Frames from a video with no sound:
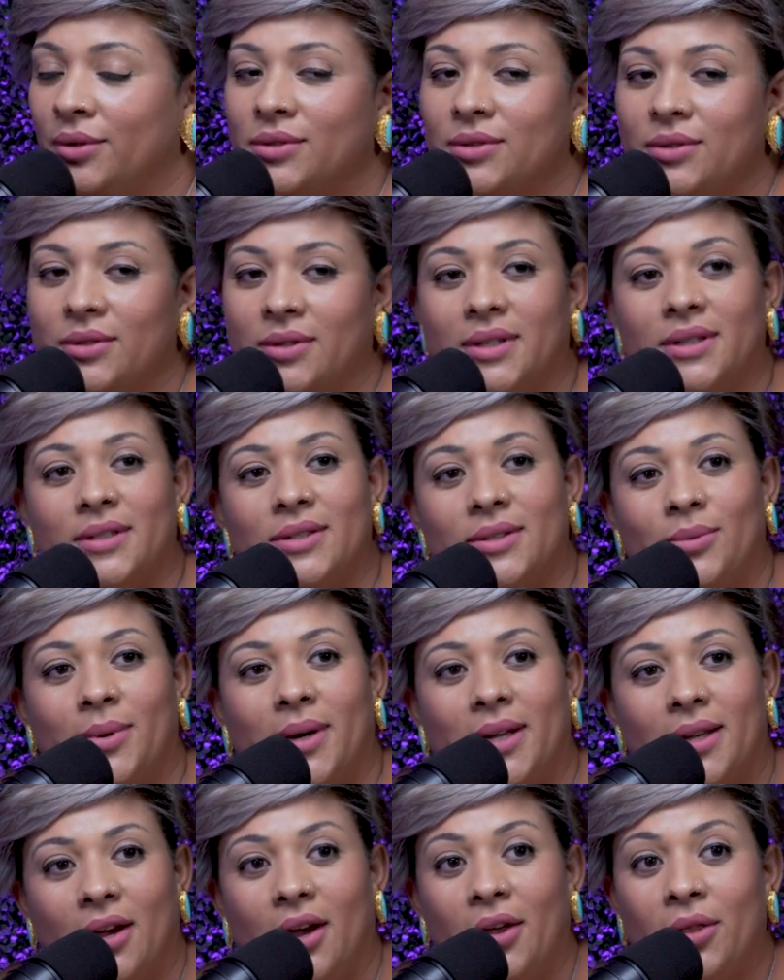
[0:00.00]
it's
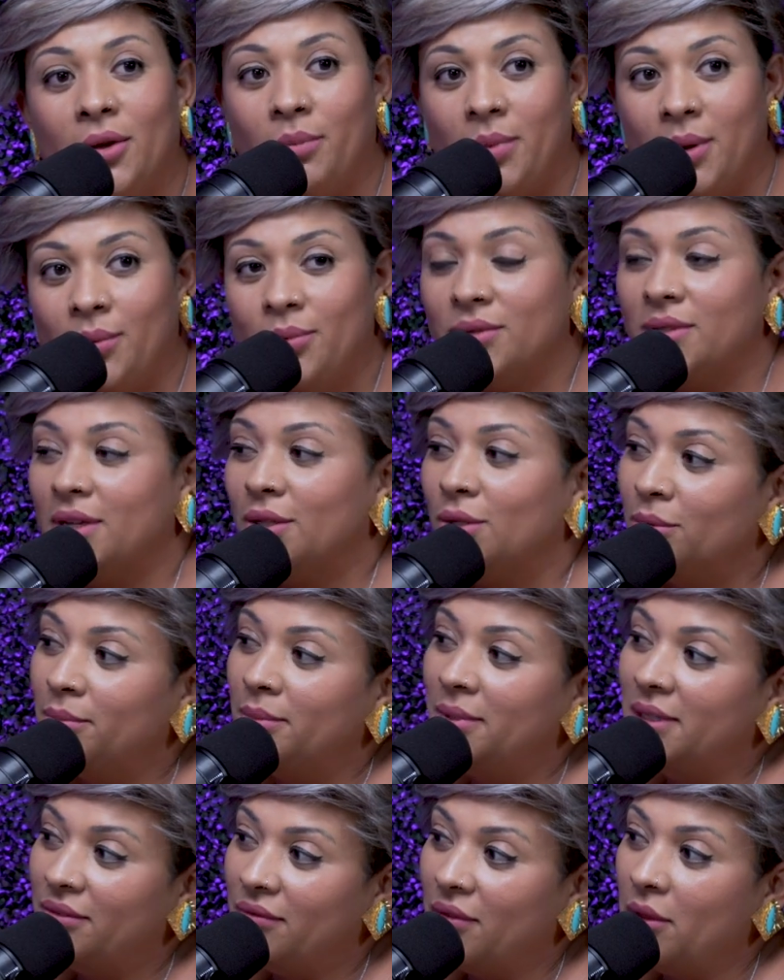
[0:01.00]
what other people that don't
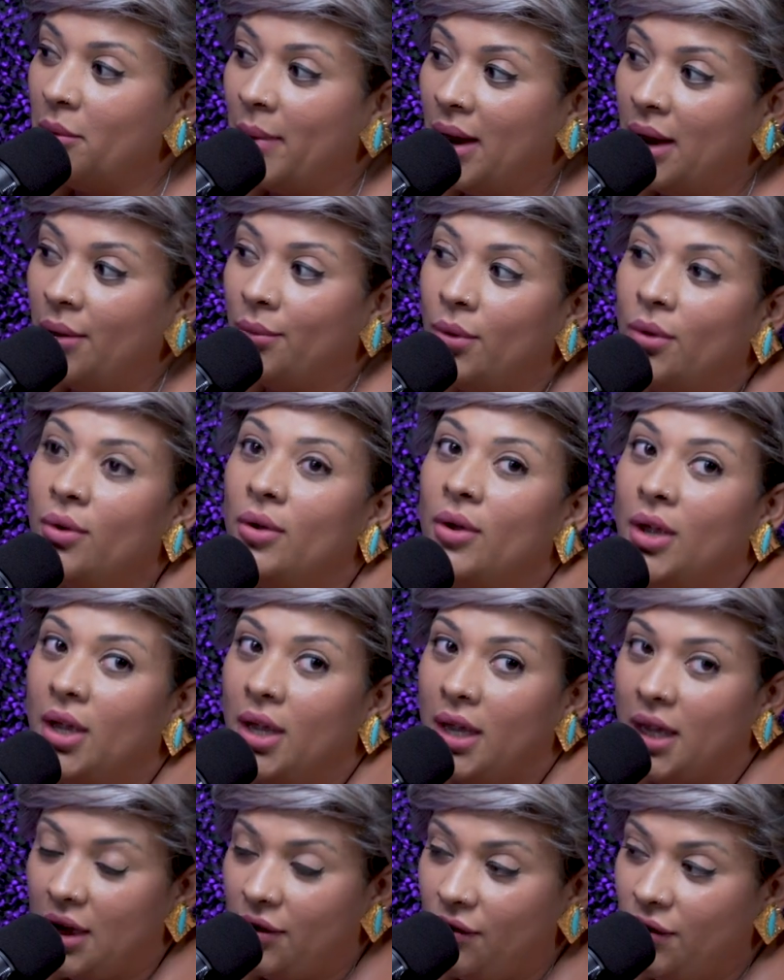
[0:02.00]
believe in the Bible.
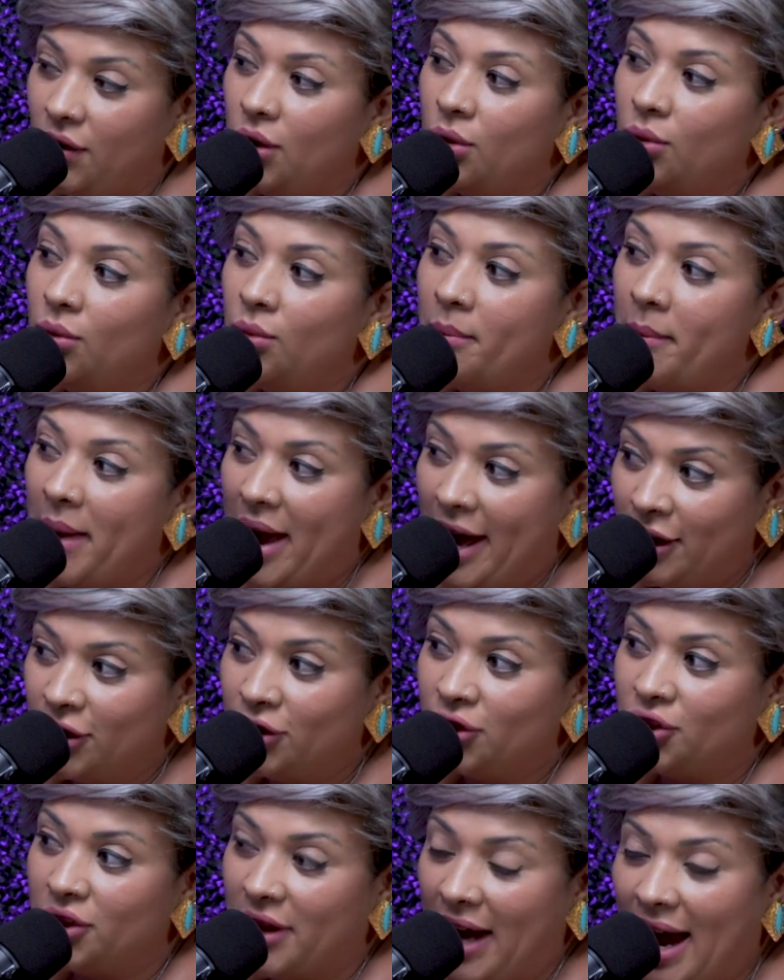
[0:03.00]
If you
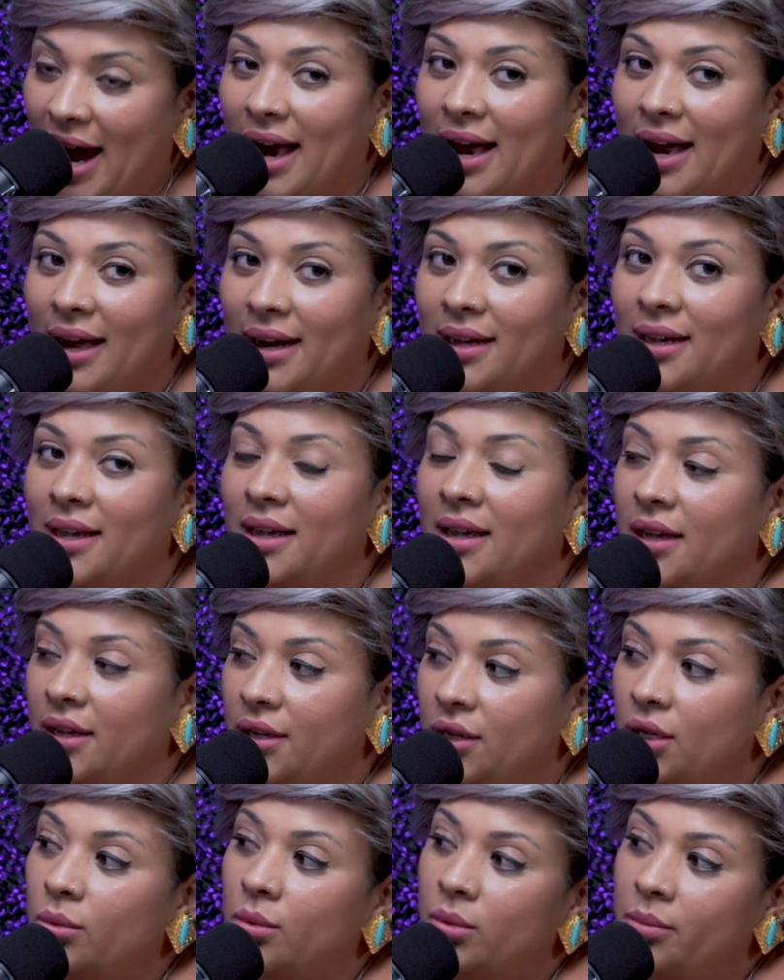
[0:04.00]
manage that,
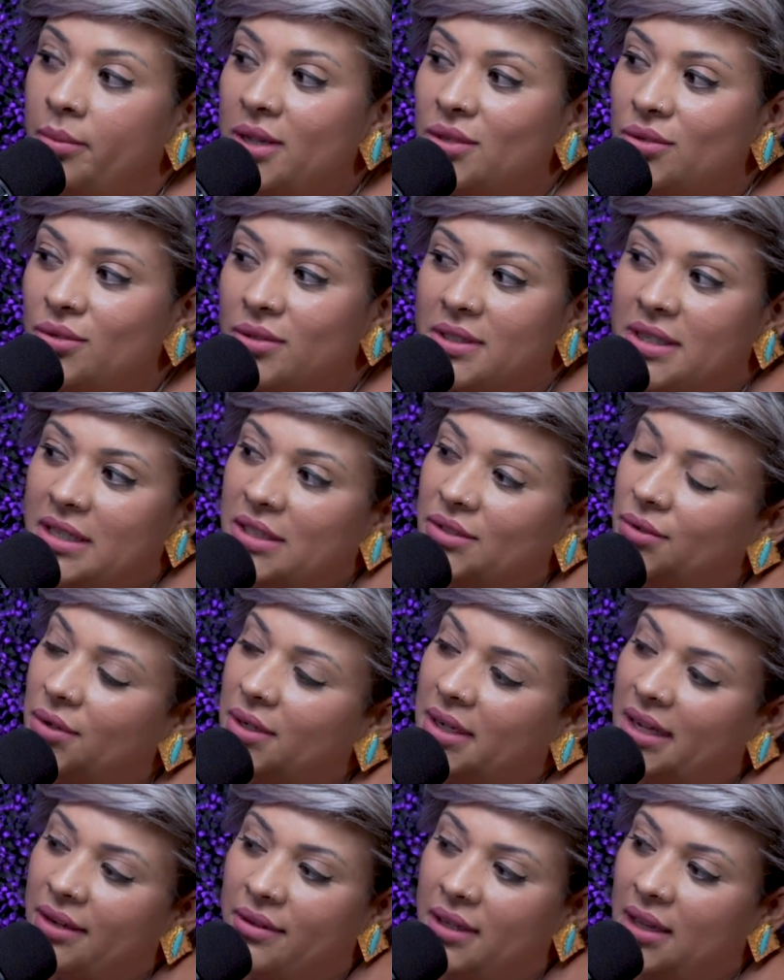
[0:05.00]
you will be successful
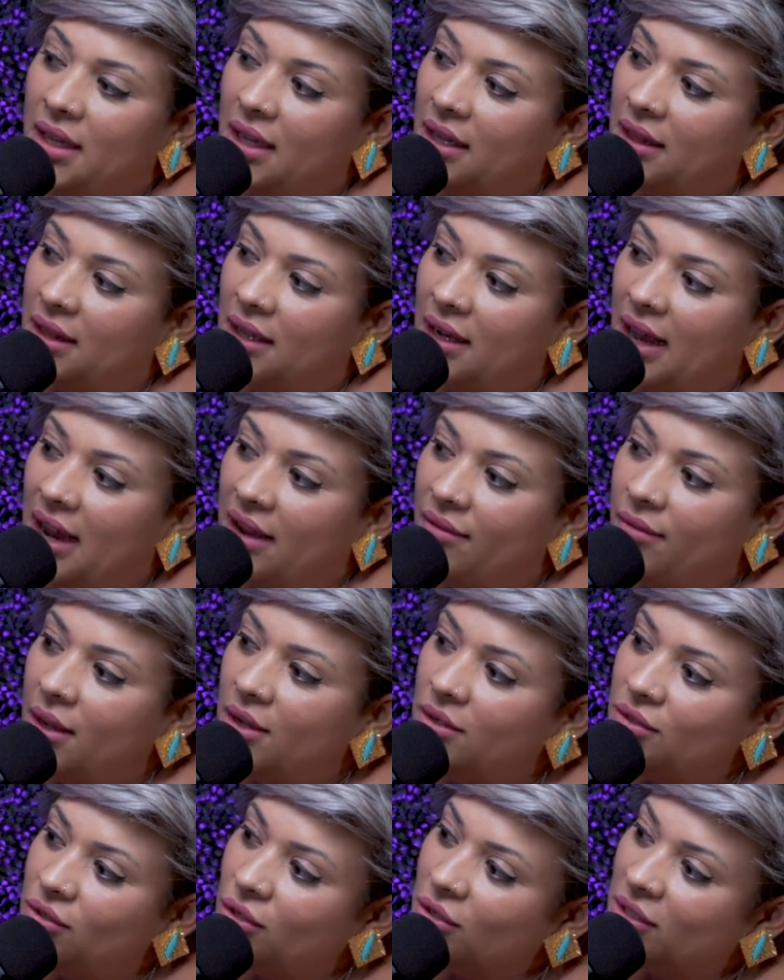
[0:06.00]
in everything in the life
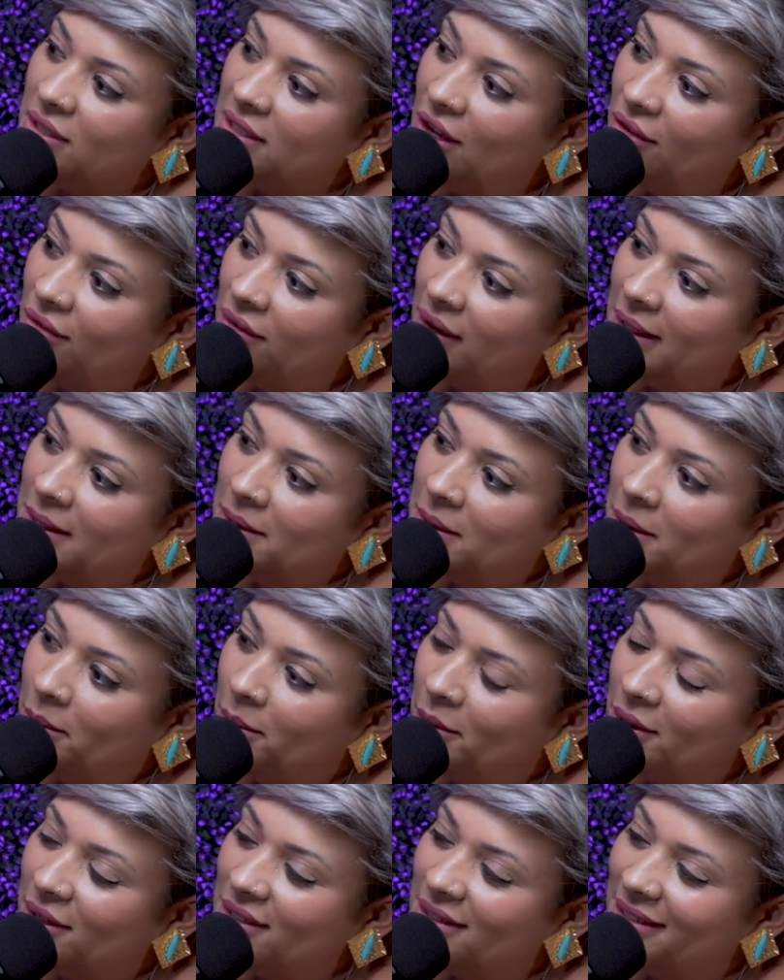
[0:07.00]
because you're a selfless
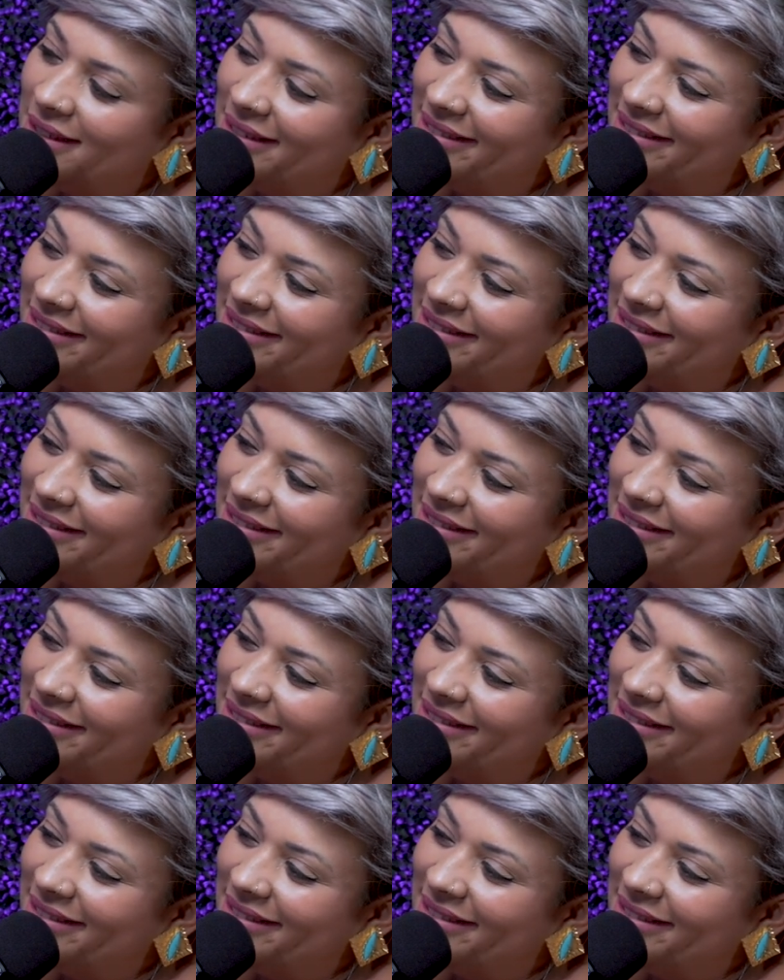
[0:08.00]
person.